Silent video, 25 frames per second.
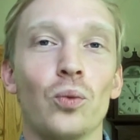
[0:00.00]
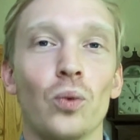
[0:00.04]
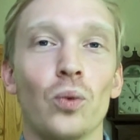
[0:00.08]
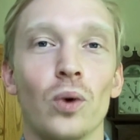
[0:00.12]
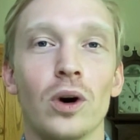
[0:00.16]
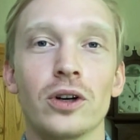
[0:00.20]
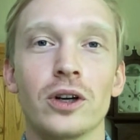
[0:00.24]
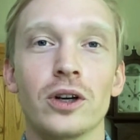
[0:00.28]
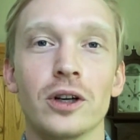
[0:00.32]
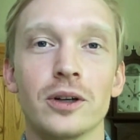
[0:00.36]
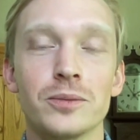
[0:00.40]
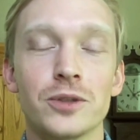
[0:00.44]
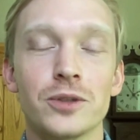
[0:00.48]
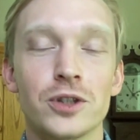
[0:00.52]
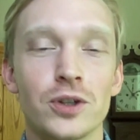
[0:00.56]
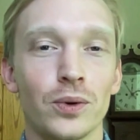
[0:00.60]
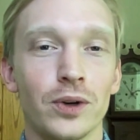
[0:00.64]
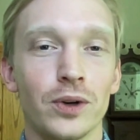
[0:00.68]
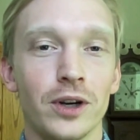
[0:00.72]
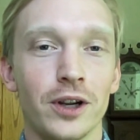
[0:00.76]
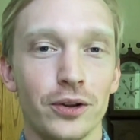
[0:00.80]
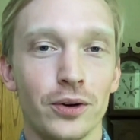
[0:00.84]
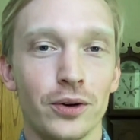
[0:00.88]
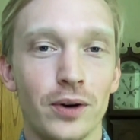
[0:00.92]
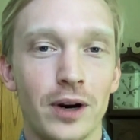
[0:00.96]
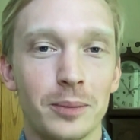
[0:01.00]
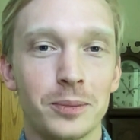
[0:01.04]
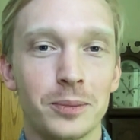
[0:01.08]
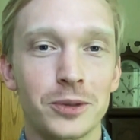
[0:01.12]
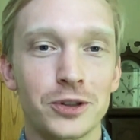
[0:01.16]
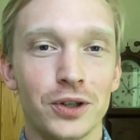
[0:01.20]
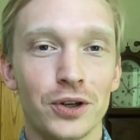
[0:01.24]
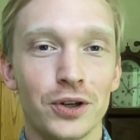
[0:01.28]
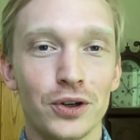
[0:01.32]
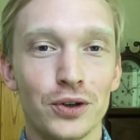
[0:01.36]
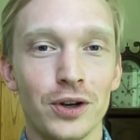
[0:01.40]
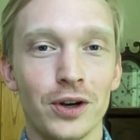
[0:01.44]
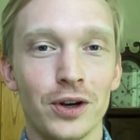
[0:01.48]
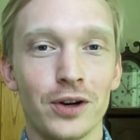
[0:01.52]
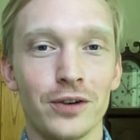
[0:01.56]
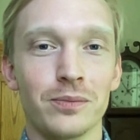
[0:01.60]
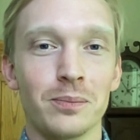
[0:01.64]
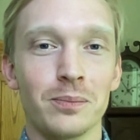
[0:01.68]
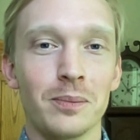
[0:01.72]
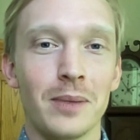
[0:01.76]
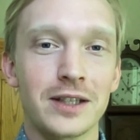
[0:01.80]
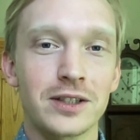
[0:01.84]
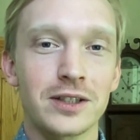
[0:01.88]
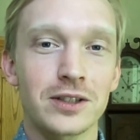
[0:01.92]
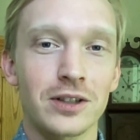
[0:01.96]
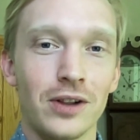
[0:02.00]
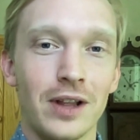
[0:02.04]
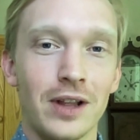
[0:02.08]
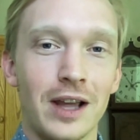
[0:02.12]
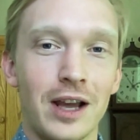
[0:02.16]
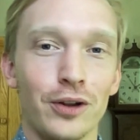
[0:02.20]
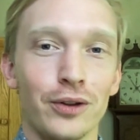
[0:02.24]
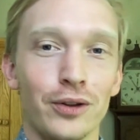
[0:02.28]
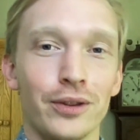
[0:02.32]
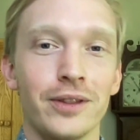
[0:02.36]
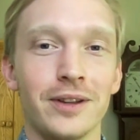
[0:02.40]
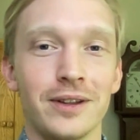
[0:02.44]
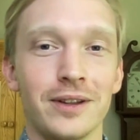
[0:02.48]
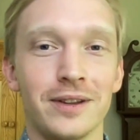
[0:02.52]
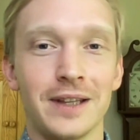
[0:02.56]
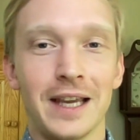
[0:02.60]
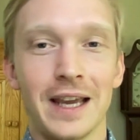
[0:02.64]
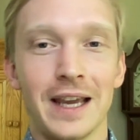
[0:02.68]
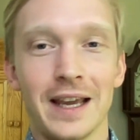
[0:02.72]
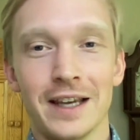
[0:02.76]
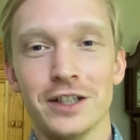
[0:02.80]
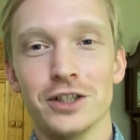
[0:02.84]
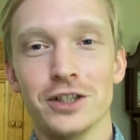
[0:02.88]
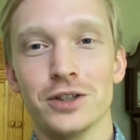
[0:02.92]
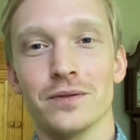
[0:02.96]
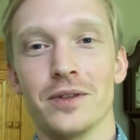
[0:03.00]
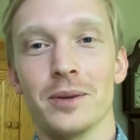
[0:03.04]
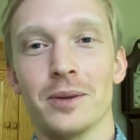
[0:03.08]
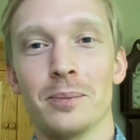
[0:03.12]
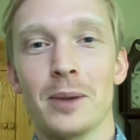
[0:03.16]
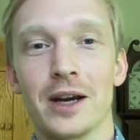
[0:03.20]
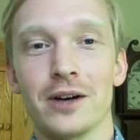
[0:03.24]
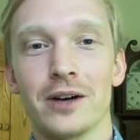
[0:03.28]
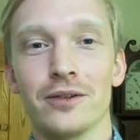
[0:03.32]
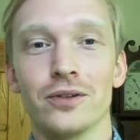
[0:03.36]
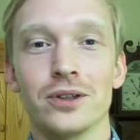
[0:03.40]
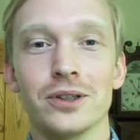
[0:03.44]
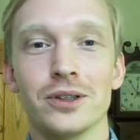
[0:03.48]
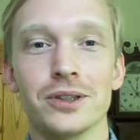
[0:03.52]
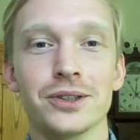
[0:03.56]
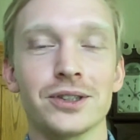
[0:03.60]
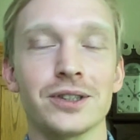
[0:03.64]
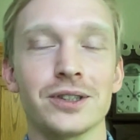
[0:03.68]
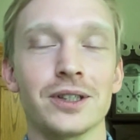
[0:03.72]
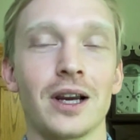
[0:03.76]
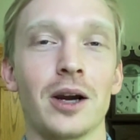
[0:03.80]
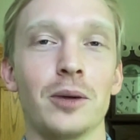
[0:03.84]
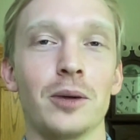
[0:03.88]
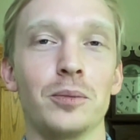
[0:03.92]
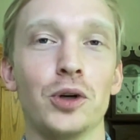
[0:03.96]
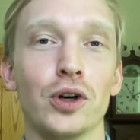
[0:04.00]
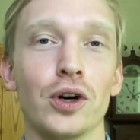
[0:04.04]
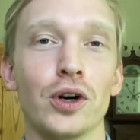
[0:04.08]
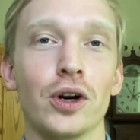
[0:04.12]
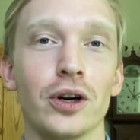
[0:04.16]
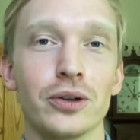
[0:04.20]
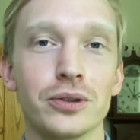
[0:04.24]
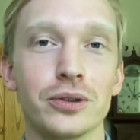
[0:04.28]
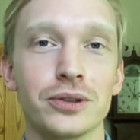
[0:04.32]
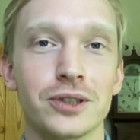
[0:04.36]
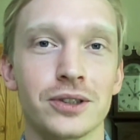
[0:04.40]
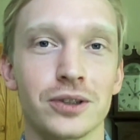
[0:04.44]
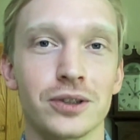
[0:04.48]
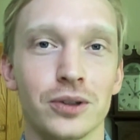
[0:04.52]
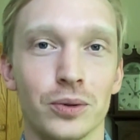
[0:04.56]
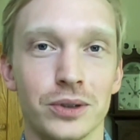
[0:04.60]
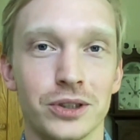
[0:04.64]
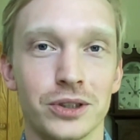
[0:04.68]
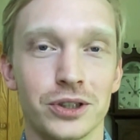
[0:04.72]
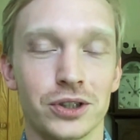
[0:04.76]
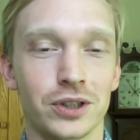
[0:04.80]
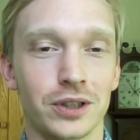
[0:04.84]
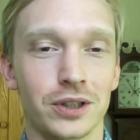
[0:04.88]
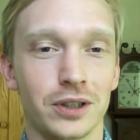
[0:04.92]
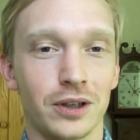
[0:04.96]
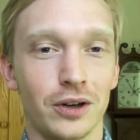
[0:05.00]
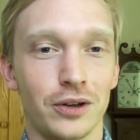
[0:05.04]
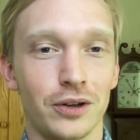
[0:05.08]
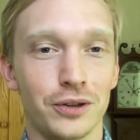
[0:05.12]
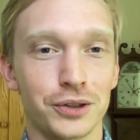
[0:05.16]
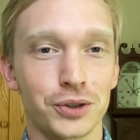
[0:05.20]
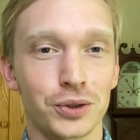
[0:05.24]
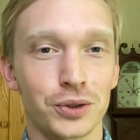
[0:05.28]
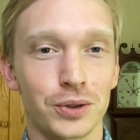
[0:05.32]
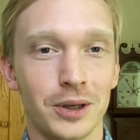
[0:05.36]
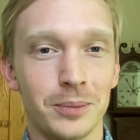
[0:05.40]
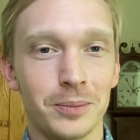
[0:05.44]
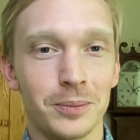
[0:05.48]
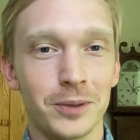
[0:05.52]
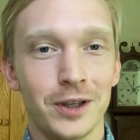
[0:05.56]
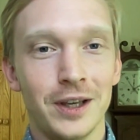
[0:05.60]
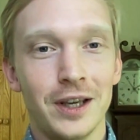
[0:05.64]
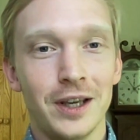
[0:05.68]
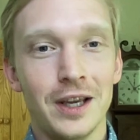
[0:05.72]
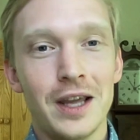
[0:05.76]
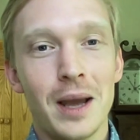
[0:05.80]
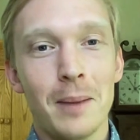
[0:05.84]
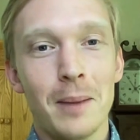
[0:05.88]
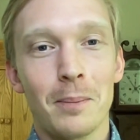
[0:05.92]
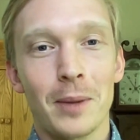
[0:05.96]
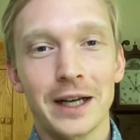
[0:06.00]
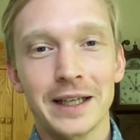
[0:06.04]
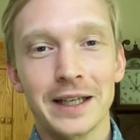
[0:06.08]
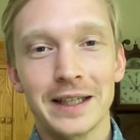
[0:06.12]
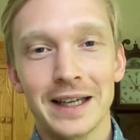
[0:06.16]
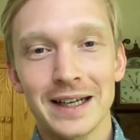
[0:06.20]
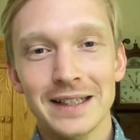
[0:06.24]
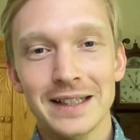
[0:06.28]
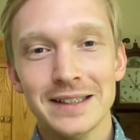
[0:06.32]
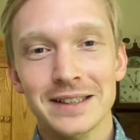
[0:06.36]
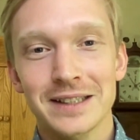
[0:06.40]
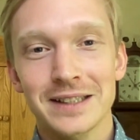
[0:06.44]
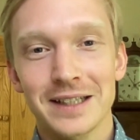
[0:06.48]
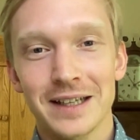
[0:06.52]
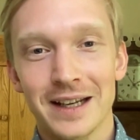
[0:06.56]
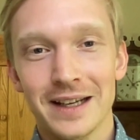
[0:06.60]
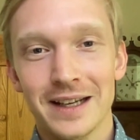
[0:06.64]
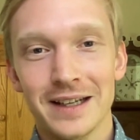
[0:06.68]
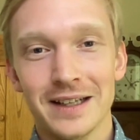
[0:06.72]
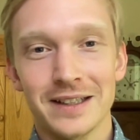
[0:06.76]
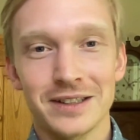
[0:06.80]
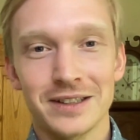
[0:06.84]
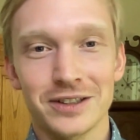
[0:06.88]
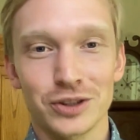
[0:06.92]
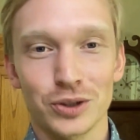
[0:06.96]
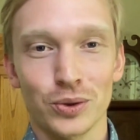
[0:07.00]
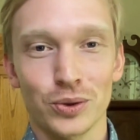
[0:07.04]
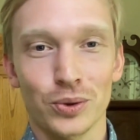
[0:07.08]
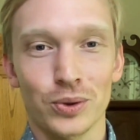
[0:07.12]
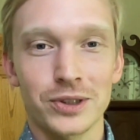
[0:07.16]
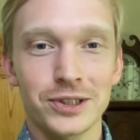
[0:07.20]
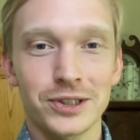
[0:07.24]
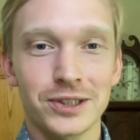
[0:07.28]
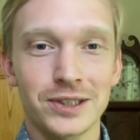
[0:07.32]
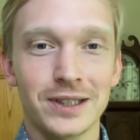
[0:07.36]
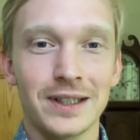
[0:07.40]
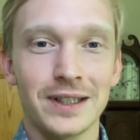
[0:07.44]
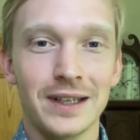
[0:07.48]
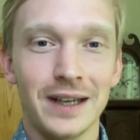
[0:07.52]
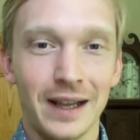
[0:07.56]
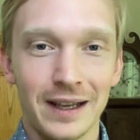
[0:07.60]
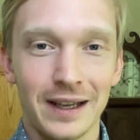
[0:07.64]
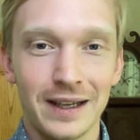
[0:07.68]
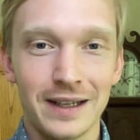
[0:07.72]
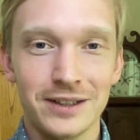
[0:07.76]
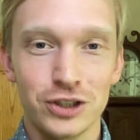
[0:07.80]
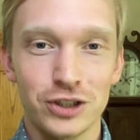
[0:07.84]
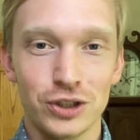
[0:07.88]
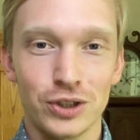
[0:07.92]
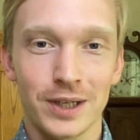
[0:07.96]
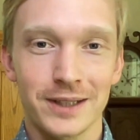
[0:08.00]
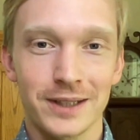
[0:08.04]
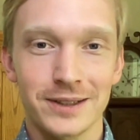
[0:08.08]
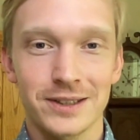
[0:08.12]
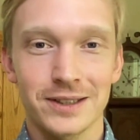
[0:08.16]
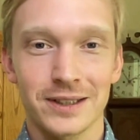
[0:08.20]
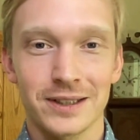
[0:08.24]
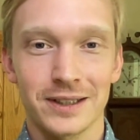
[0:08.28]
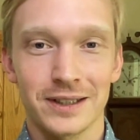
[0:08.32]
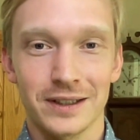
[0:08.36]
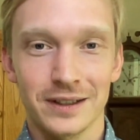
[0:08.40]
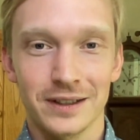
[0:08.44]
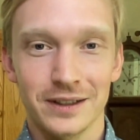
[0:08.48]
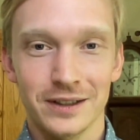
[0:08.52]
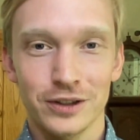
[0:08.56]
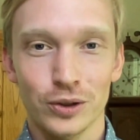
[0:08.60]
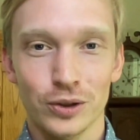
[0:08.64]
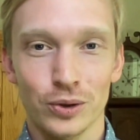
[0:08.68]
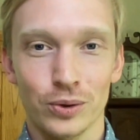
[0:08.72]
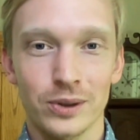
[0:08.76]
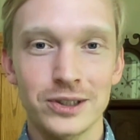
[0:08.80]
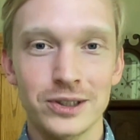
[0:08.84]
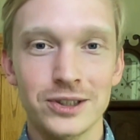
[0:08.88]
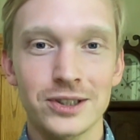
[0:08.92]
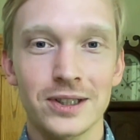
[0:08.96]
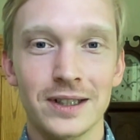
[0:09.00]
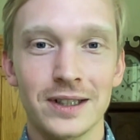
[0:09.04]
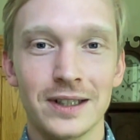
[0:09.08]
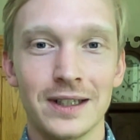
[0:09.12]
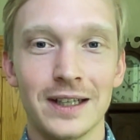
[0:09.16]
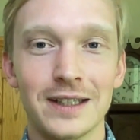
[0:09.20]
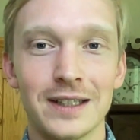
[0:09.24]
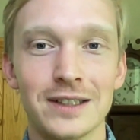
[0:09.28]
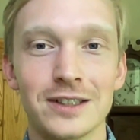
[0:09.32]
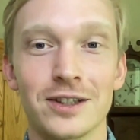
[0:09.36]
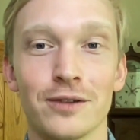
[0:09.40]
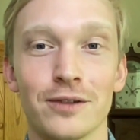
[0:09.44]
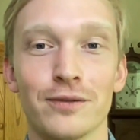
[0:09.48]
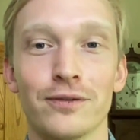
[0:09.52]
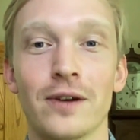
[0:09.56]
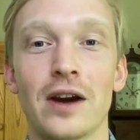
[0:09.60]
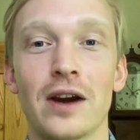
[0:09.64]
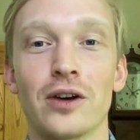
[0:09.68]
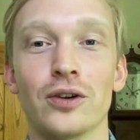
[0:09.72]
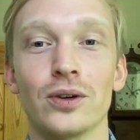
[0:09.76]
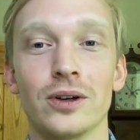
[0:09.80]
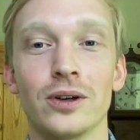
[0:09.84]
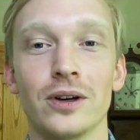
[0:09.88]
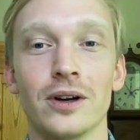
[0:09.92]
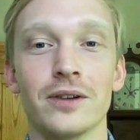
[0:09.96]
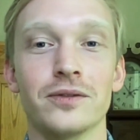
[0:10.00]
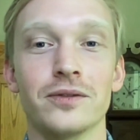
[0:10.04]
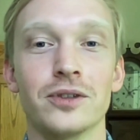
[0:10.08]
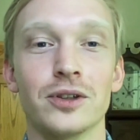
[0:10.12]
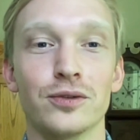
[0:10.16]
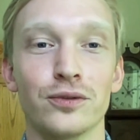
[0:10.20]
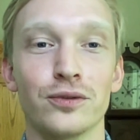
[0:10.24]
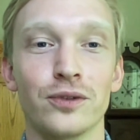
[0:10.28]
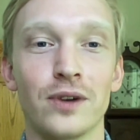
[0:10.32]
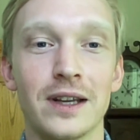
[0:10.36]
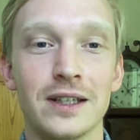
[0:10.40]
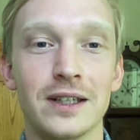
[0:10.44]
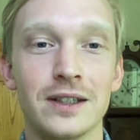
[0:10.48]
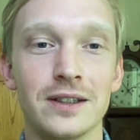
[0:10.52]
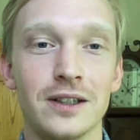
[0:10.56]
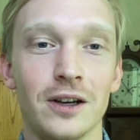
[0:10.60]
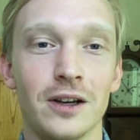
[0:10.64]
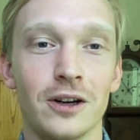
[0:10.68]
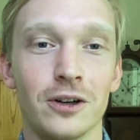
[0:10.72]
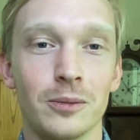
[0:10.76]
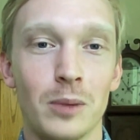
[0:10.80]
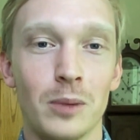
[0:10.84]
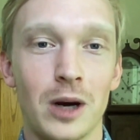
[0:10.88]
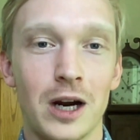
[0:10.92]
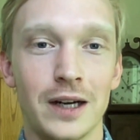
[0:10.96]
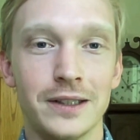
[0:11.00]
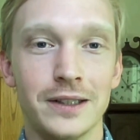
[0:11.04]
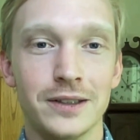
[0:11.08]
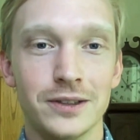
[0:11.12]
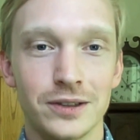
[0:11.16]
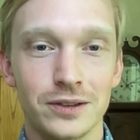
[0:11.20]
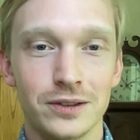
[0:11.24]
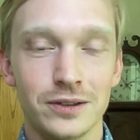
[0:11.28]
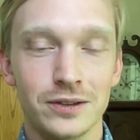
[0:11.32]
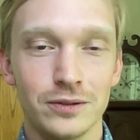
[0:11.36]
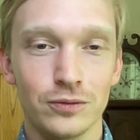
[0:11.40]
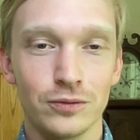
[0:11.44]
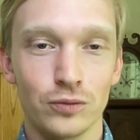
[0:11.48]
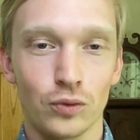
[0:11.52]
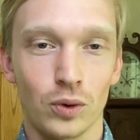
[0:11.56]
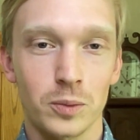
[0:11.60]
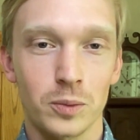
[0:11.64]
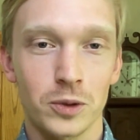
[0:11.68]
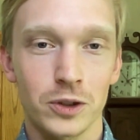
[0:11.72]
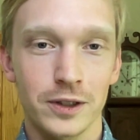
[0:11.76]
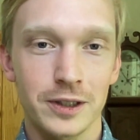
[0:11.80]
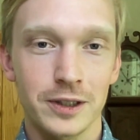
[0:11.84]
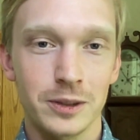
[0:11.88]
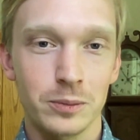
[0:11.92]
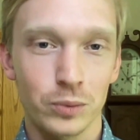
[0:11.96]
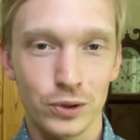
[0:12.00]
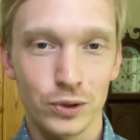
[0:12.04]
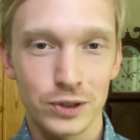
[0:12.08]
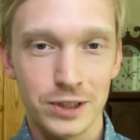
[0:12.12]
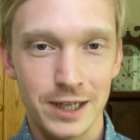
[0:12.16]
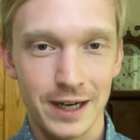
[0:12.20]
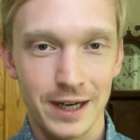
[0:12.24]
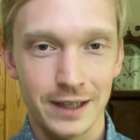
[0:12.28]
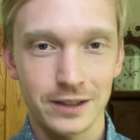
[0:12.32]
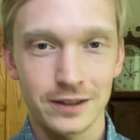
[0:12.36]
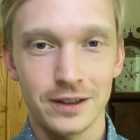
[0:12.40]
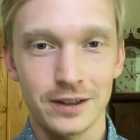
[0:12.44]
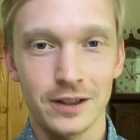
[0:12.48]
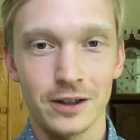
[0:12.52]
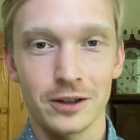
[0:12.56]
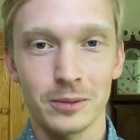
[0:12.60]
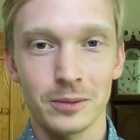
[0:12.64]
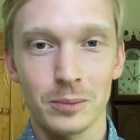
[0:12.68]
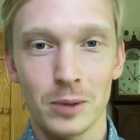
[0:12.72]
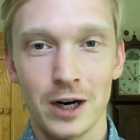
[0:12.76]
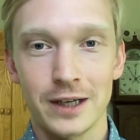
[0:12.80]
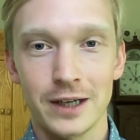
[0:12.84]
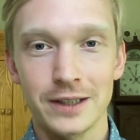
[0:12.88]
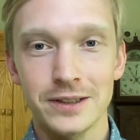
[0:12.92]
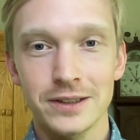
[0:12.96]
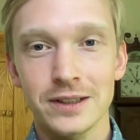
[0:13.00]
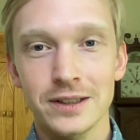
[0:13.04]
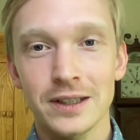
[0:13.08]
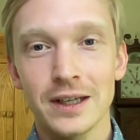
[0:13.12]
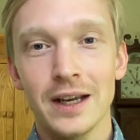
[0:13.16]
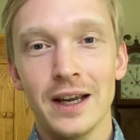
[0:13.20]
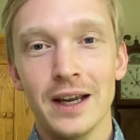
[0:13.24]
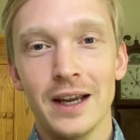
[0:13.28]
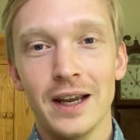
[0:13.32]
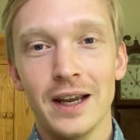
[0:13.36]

Welcome to another episode of Mental Health in the Age of the Metaverse. I'm your host, Christian Ulstrup. My guest today is Kristen A. Jenson. Kristen is the founder of Defend Young Minds, formerly Protect Young Minds,